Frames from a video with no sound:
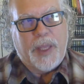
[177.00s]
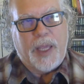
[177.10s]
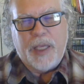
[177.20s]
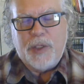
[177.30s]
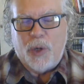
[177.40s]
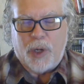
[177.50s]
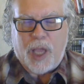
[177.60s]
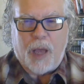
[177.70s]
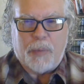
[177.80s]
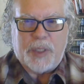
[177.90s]
is your
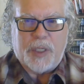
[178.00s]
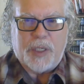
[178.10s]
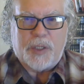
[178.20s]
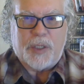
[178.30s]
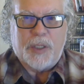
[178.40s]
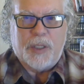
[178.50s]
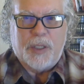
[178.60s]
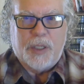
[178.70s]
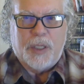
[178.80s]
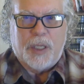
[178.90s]
competition
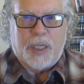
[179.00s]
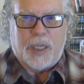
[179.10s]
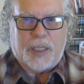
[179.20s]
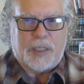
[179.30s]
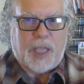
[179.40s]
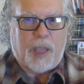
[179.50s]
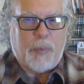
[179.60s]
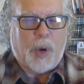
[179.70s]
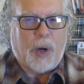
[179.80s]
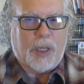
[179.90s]
a state
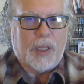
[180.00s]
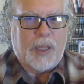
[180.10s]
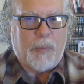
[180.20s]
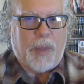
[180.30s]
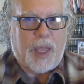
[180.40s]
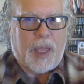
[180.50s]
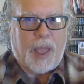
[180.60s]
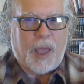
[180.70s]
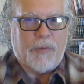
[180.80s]
park that may have